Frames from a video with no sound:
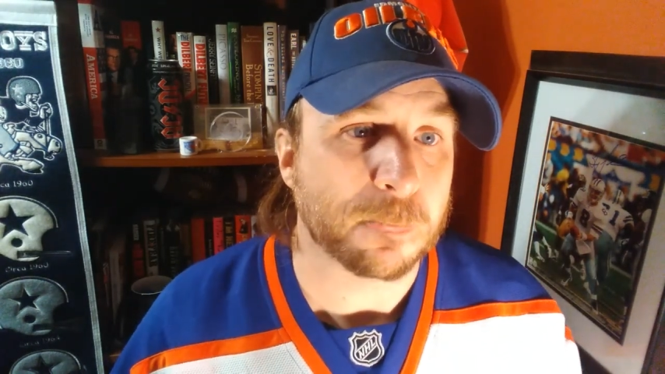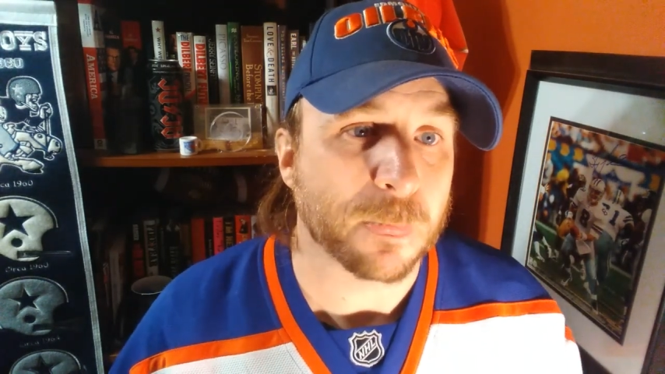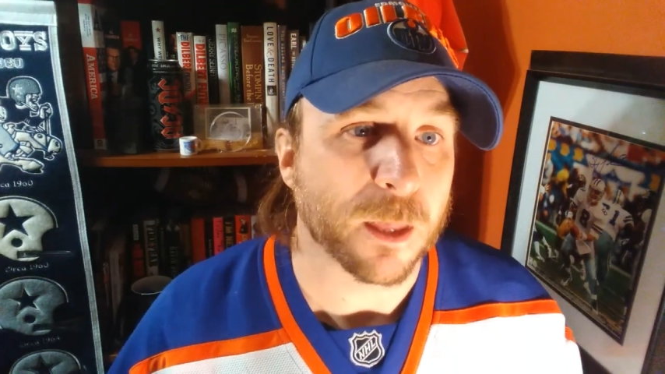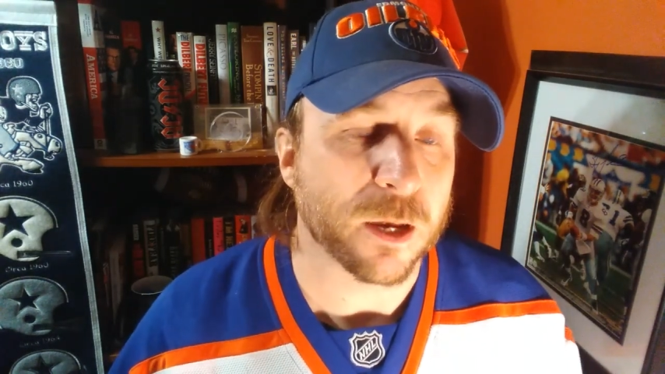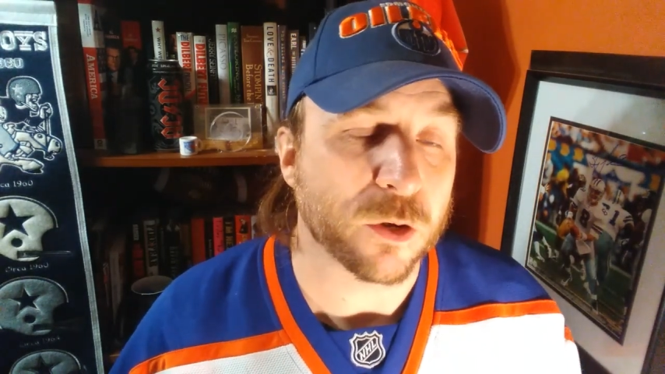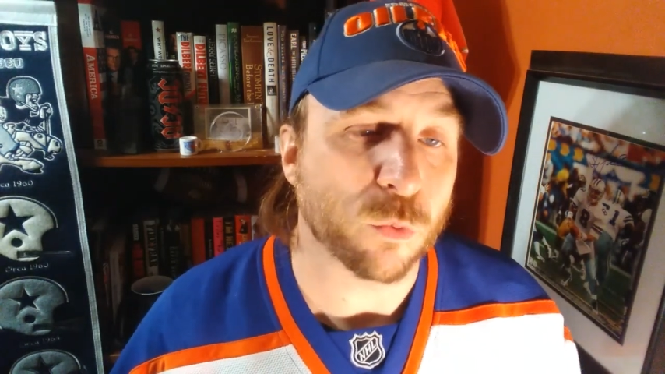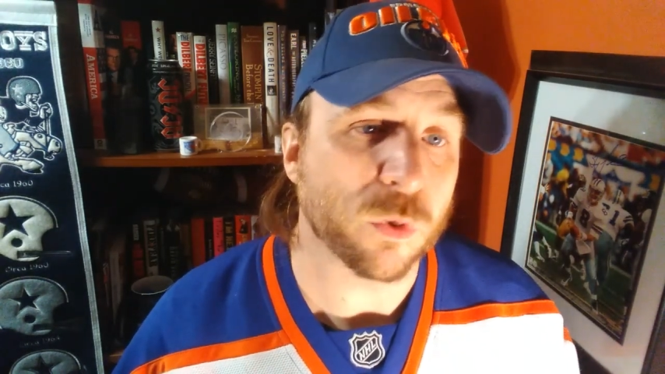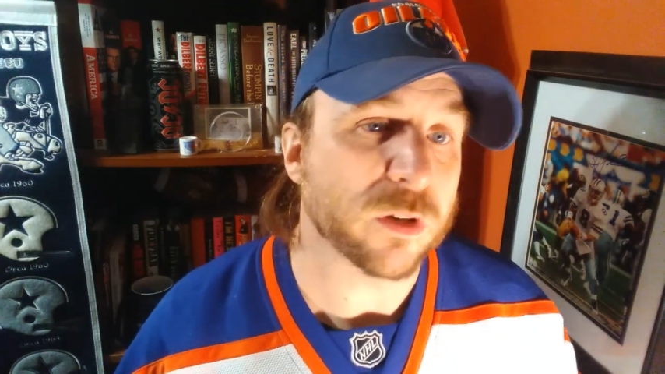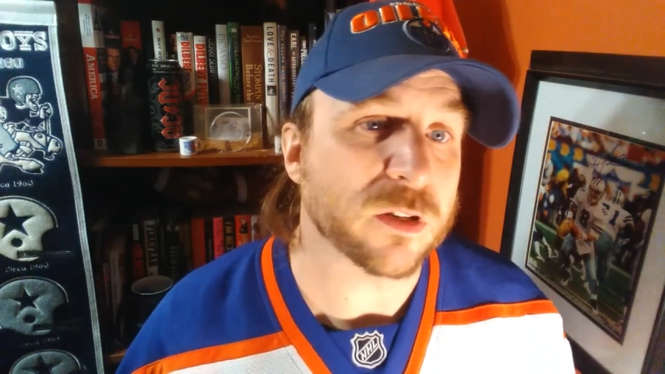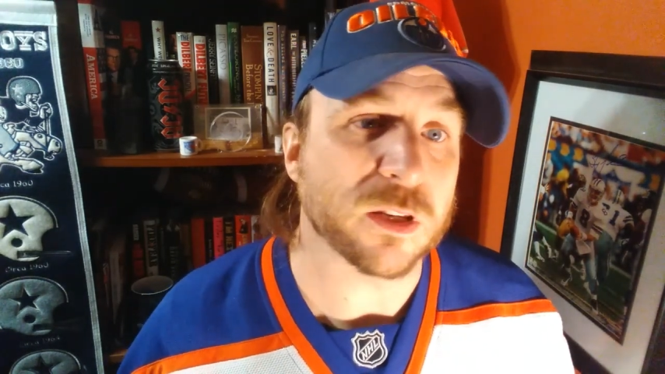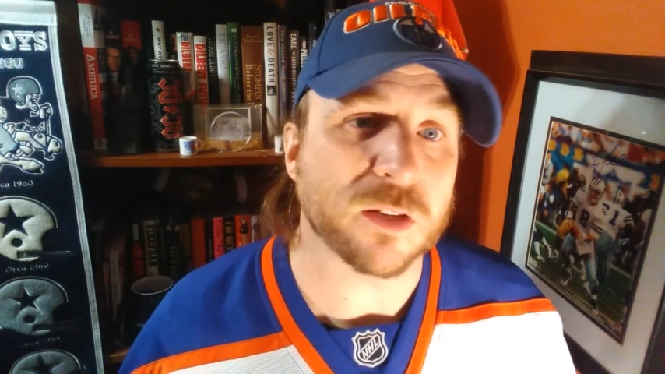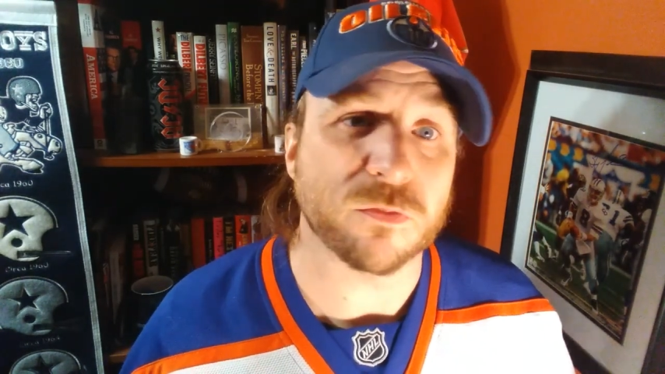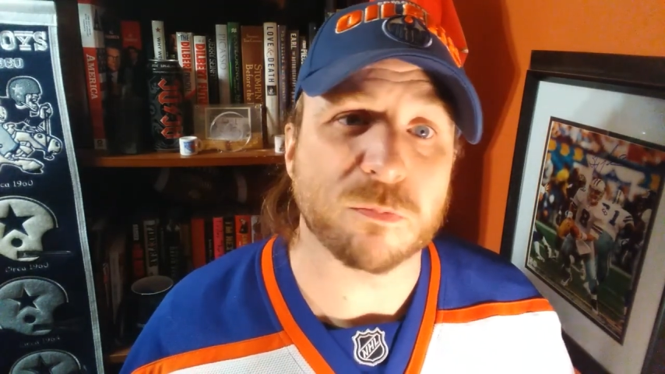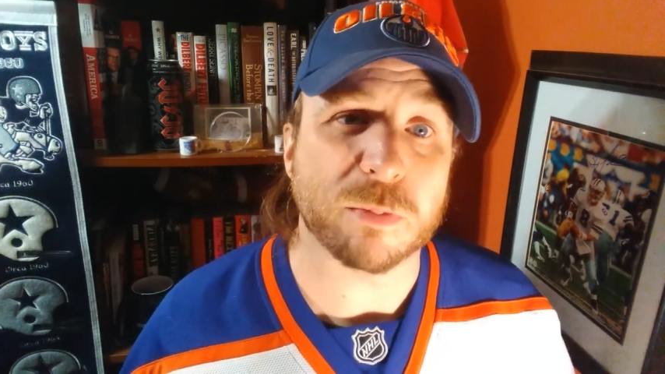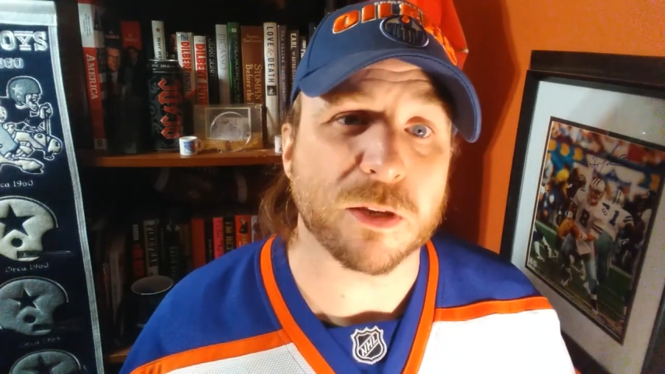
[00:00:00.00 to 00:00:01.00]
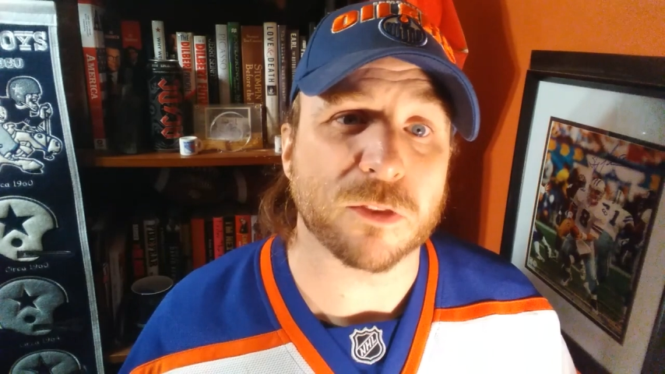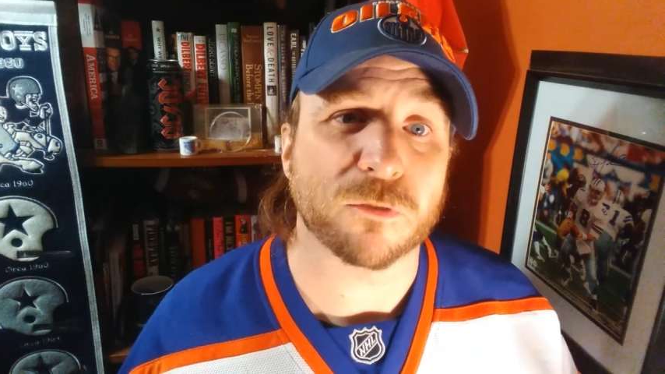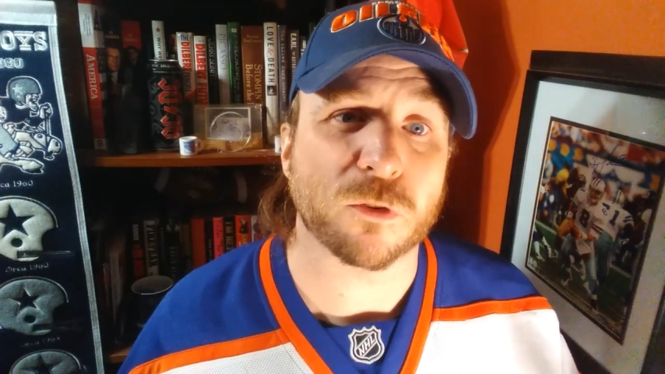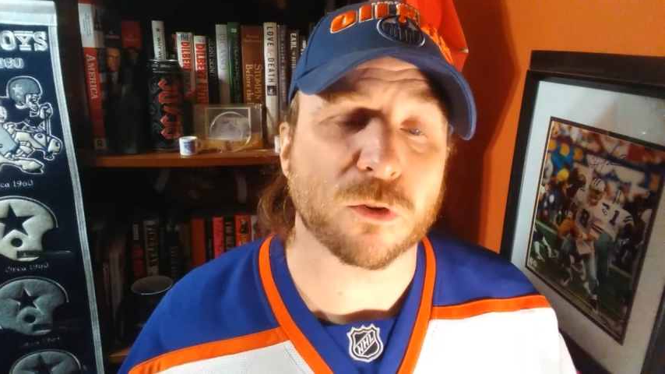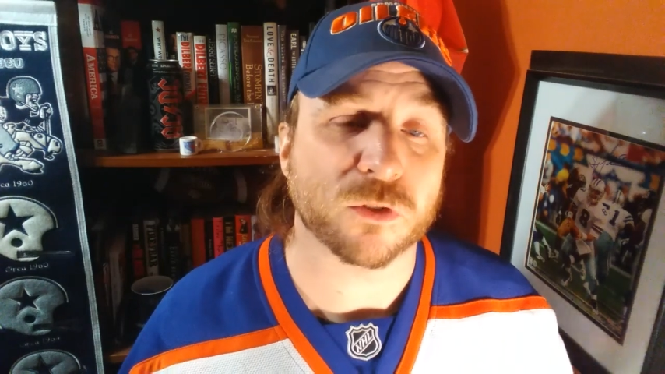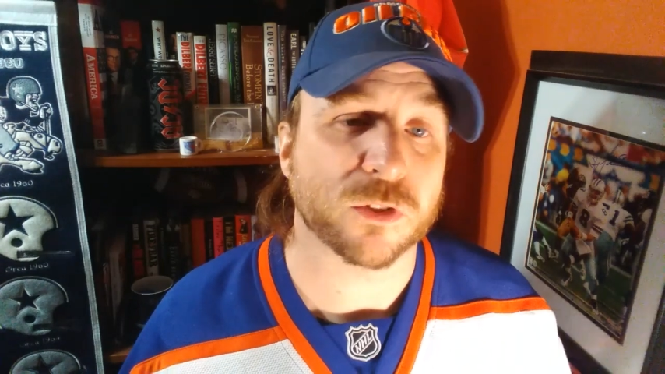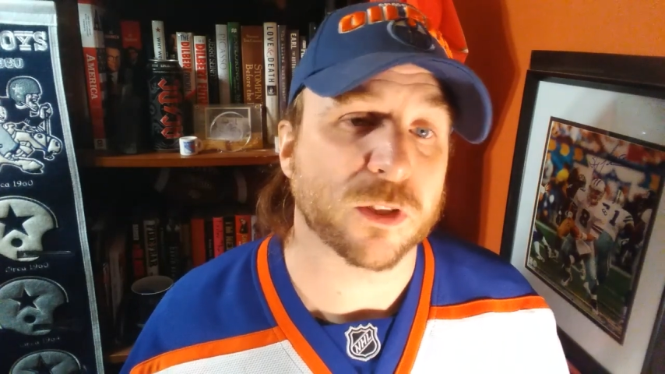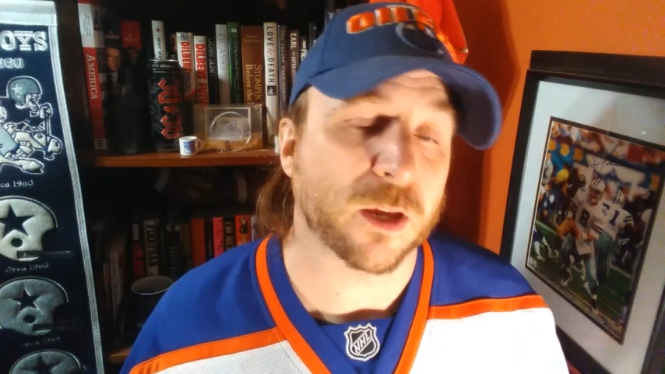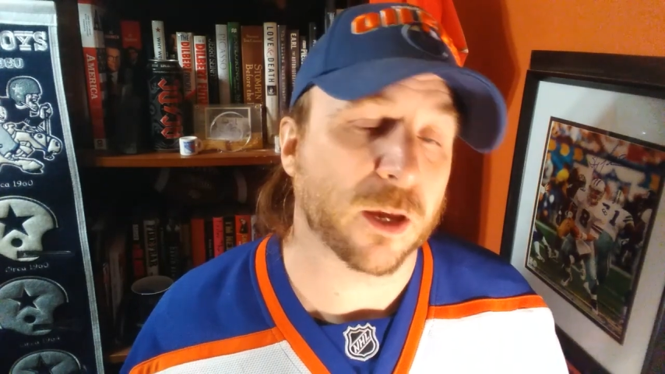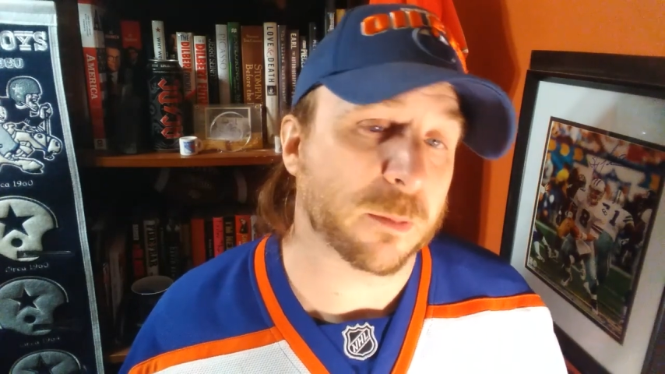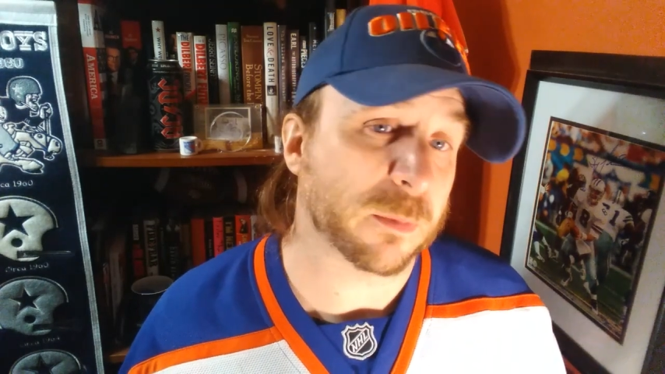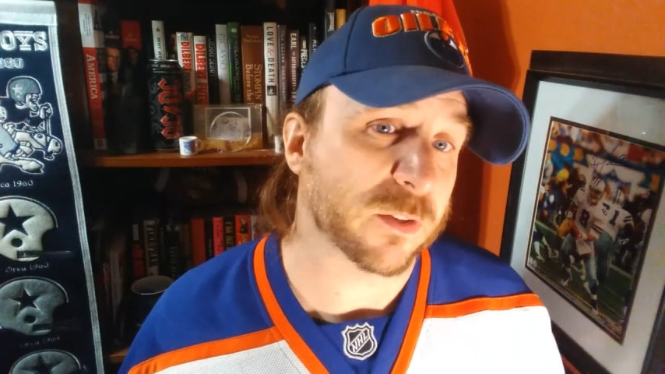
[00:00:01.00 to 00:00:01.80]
And it wouldn't even be the first time